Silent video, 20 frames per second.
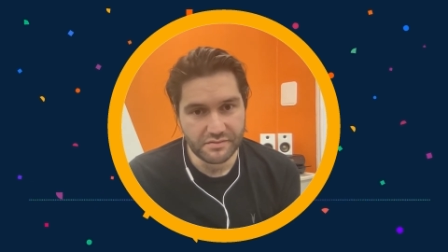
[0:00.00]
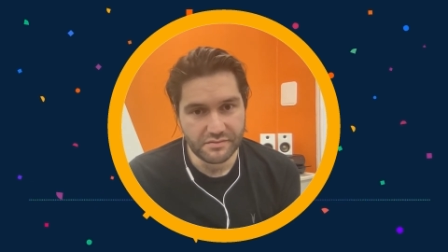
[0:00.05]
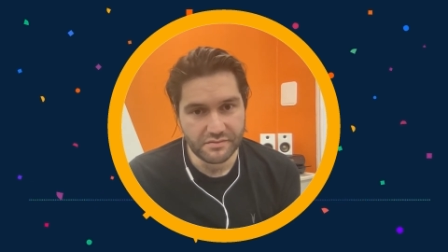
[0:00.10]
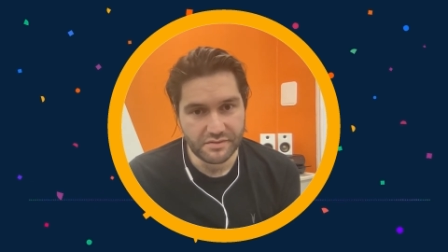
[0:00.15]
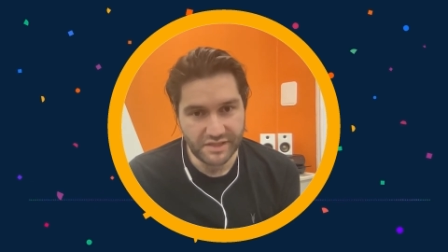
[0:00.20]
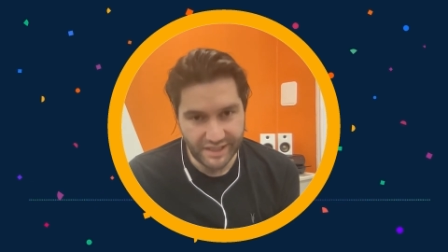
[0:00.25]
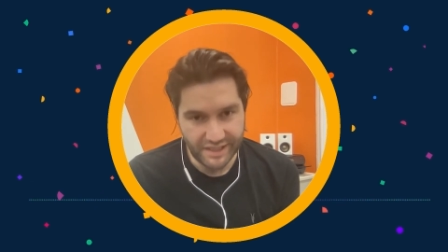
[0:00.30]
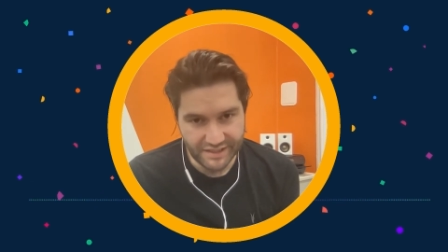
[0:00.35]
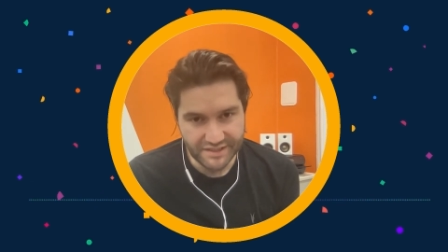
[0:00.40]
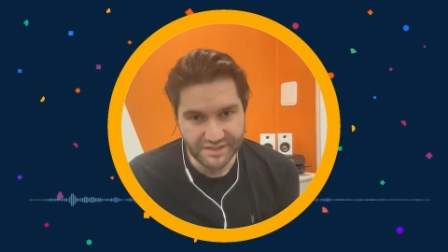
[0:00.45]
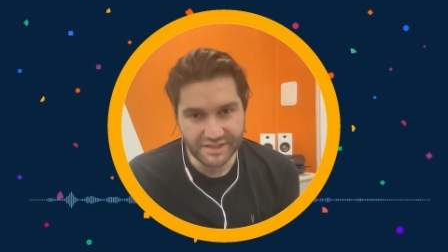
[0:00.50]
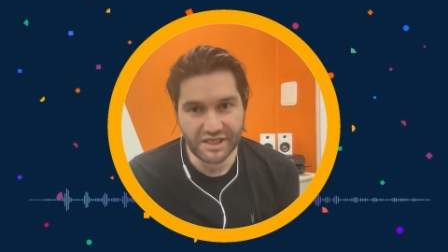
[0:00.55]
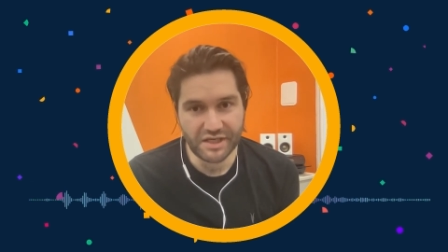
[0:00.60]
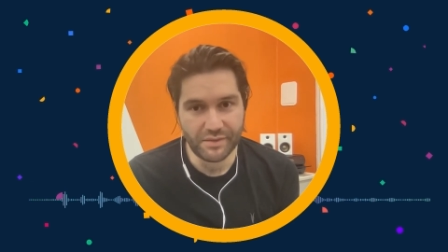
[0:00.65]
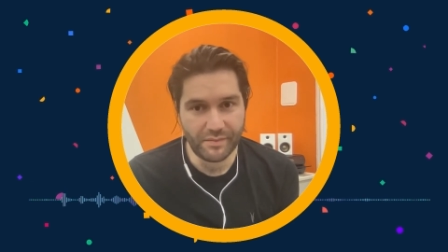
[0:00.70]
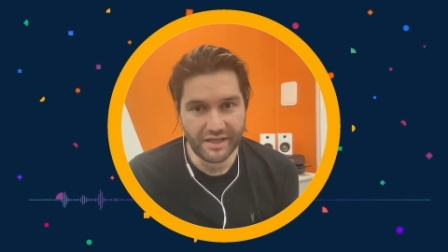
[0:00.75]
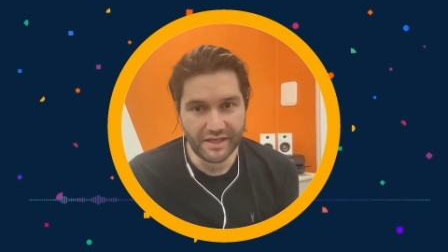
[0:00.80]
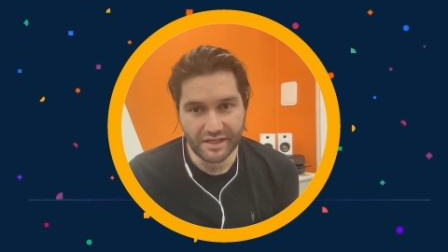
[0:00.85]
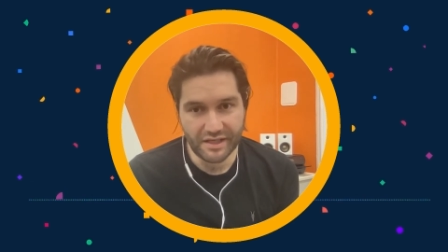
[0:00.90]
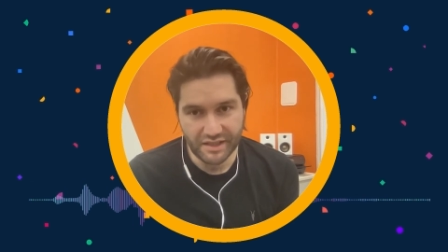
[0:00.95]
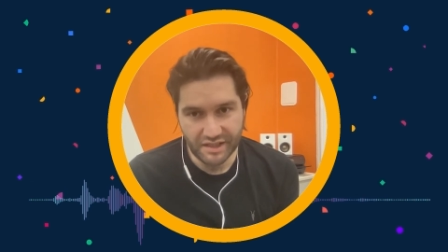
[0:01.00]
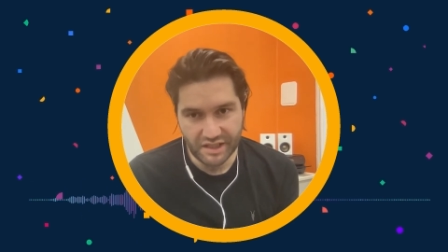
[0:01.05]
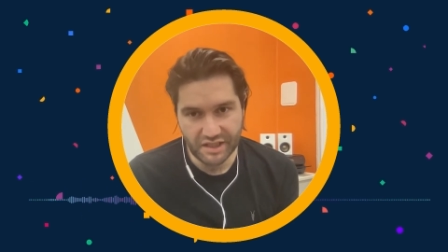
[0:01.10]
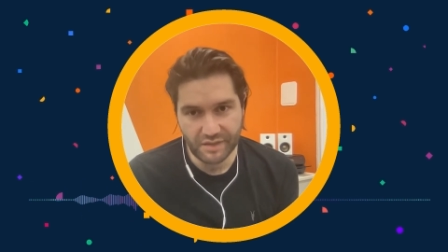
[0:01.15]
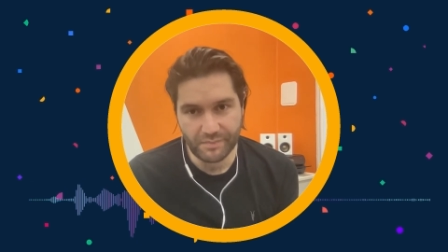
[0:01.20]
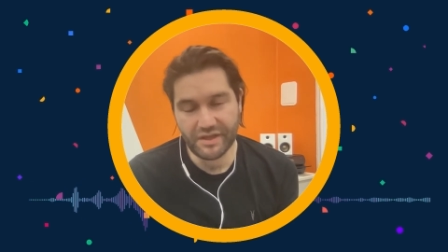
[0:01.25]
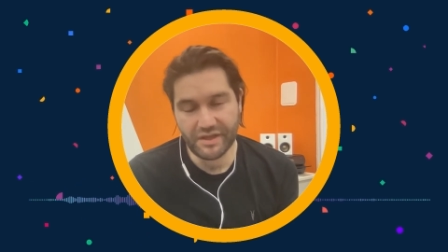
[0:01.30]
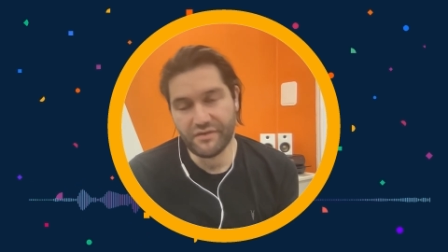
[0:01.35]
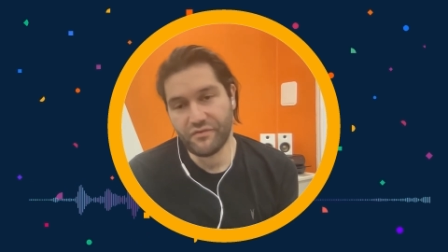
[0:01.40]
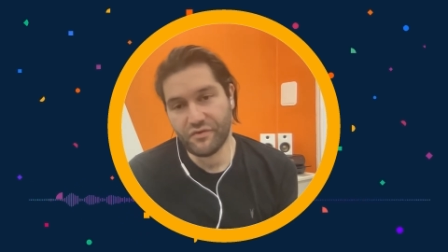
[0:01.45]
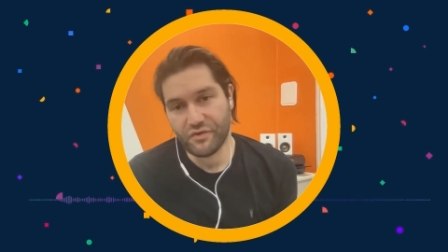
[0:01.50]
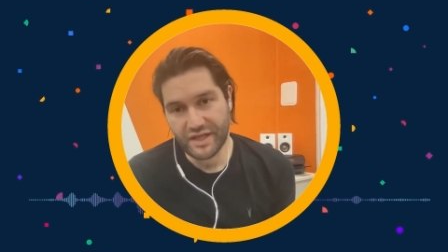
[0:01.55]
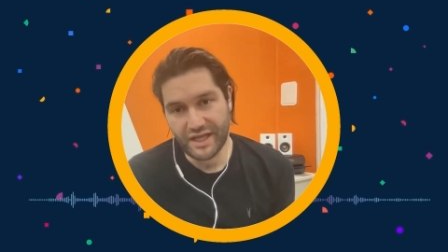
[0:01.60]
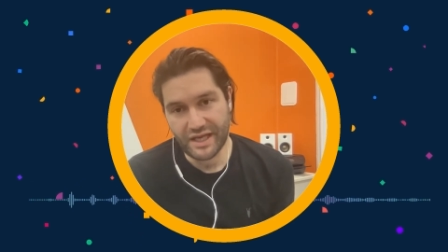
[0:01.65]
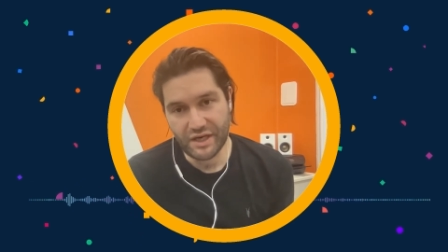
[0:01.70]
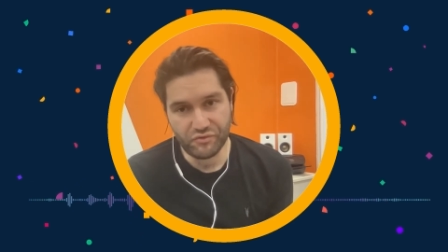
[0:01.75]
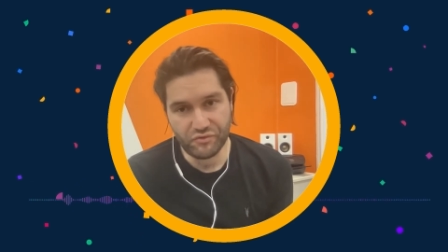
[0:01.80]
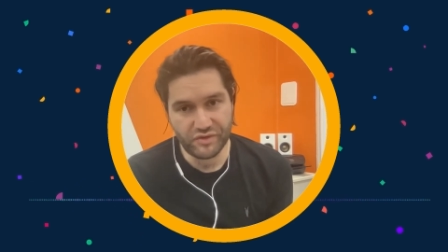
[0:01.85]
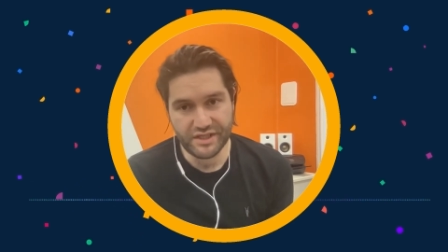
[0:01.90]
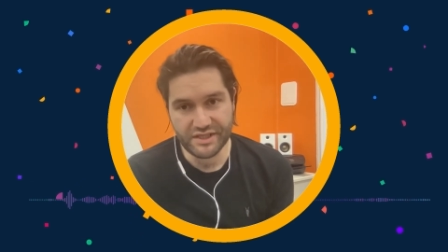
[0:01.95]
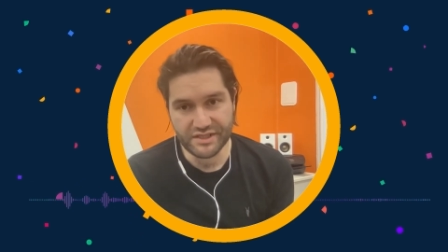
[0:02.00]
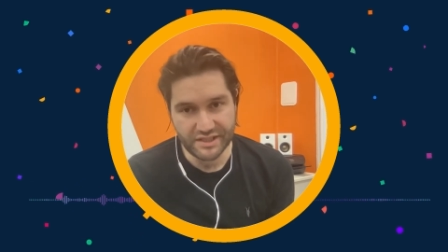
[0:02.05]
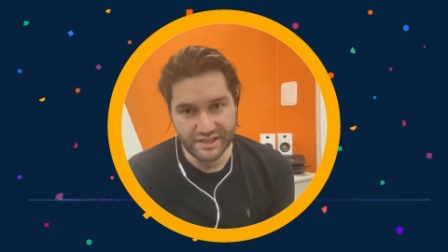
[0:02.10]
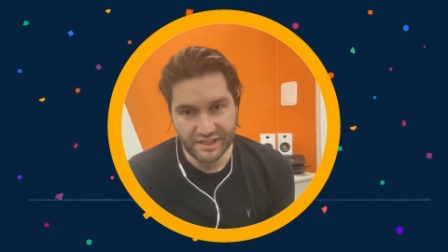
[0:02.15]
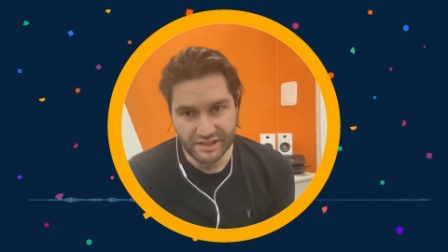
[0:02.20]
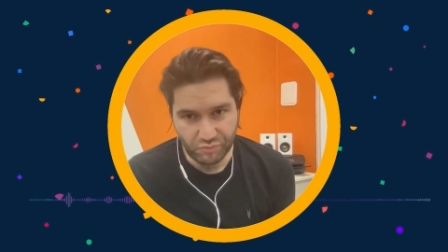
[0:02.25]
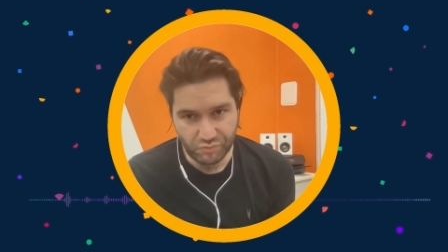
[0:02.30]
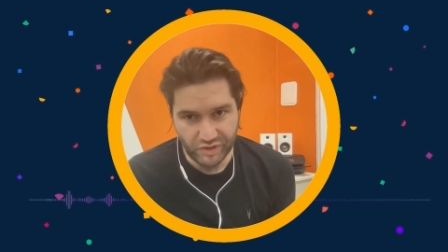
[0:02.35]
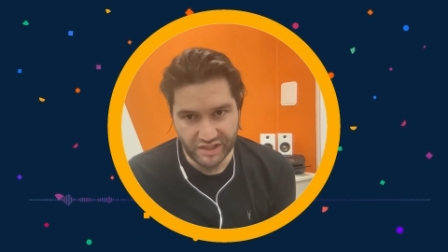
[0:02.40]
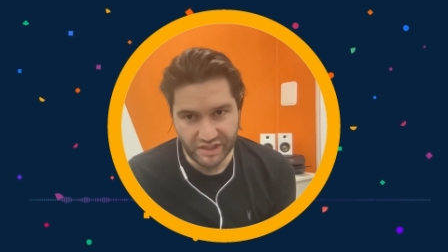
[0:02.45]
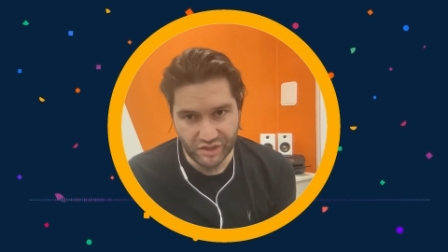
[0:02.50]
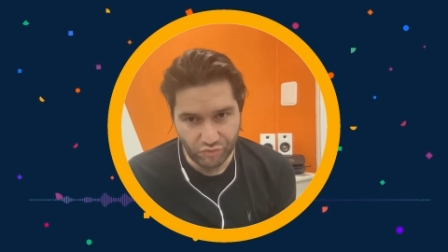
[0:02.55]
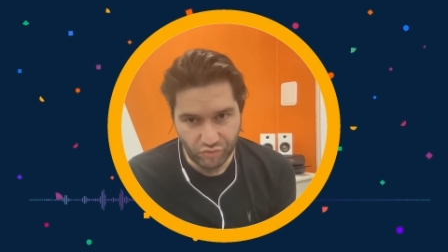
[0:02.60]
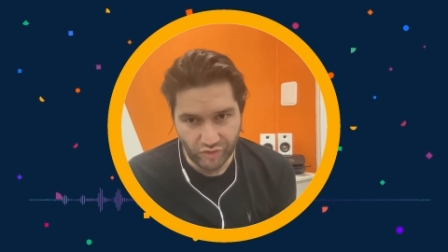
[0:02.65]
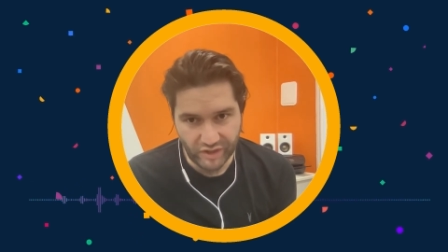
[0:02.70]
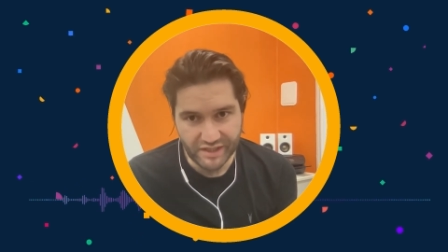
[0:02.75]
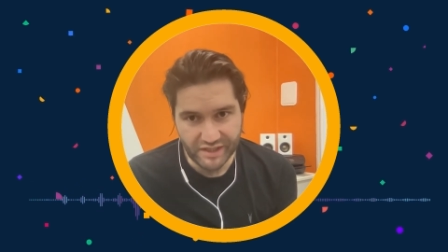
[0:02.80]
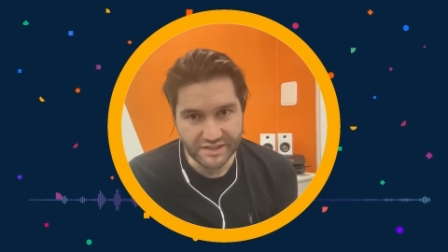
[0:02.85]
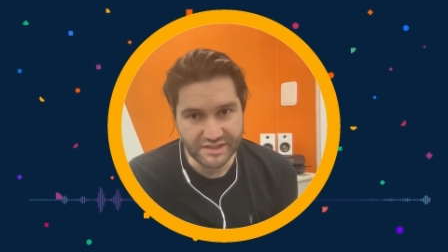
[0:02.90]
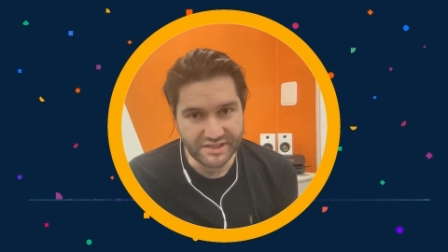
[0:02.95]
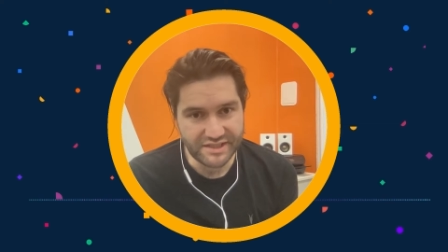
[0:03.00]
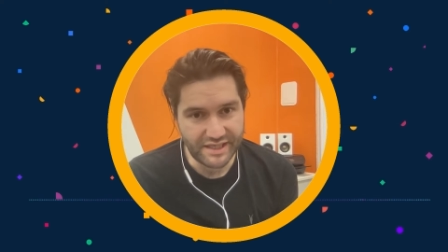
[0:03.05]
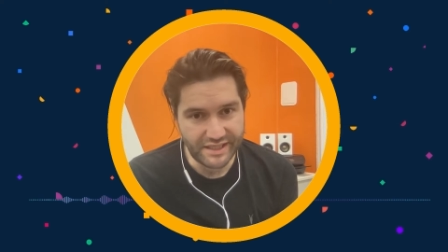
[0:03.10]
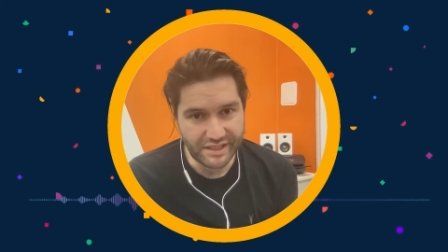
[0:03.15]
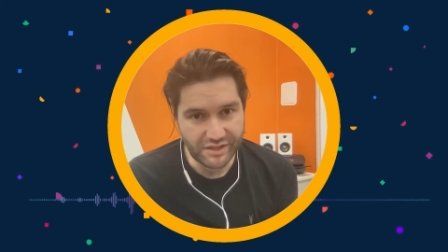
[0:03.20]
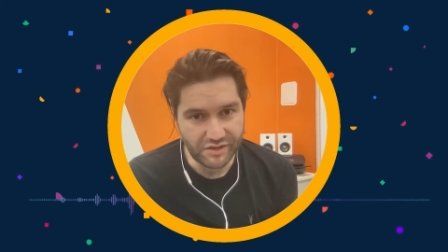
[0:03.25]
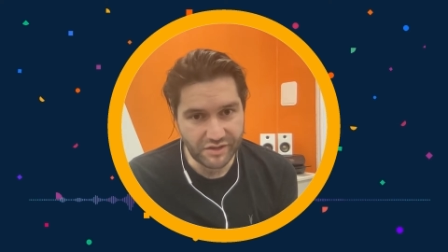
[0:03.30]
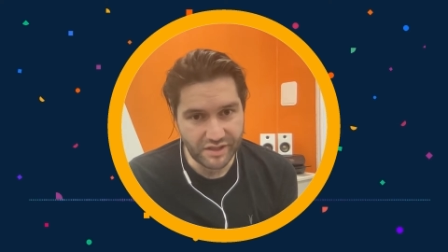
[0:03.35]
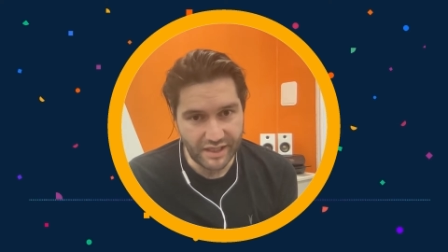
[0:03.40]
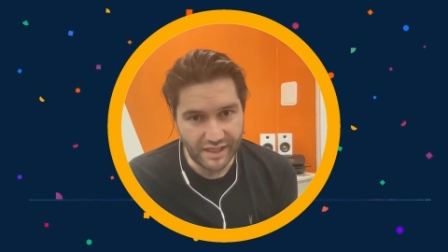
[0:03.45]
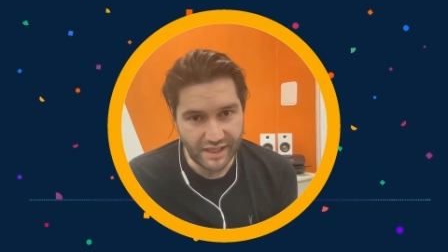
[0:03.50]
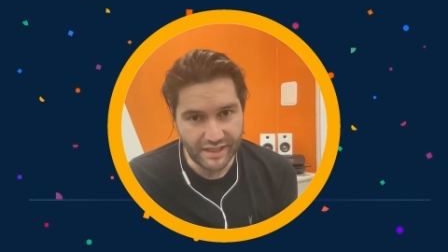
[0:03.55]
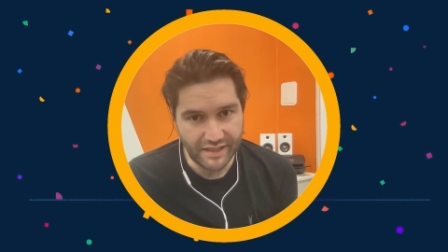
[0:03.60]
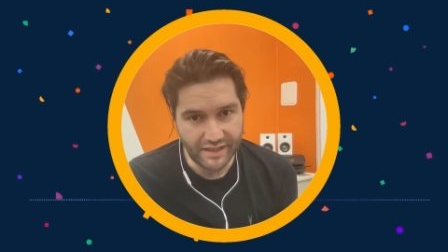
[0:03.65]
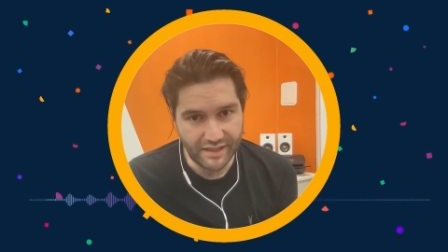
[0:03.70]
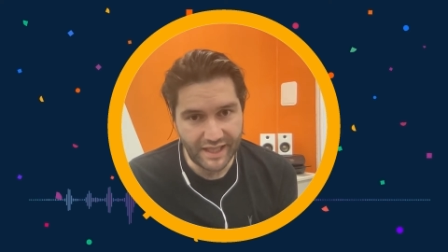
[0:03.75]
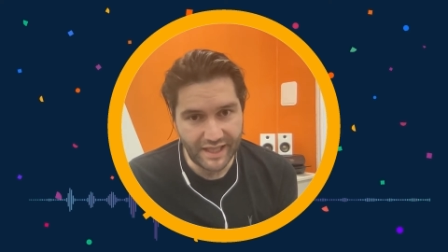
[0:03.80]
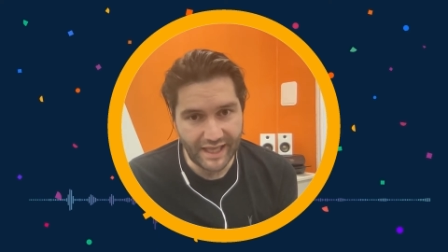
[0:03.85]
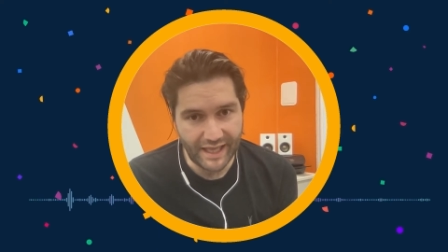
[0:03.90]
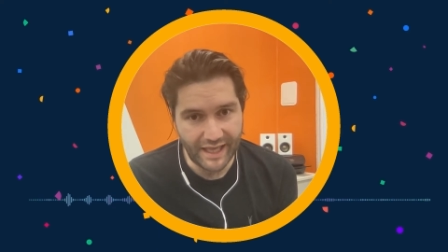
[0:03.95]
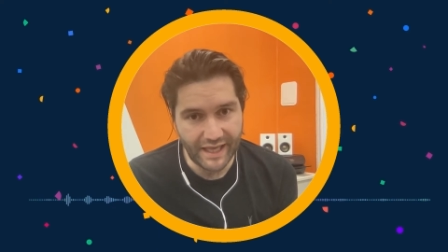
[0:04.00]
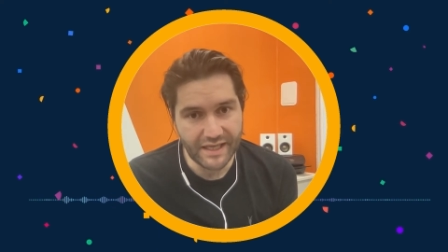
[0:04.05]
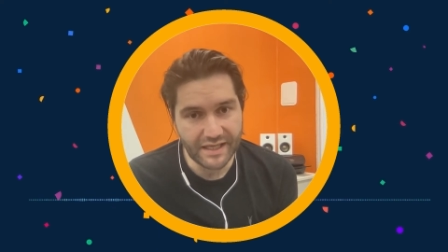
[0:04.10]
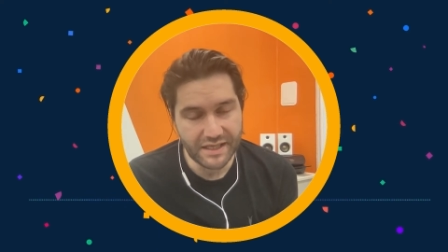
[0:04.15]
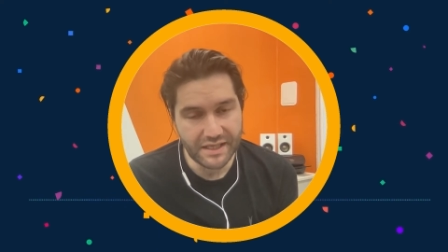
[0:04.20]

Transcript: Yes, it came in, and it came in for that reason, and we can reconcile it at that.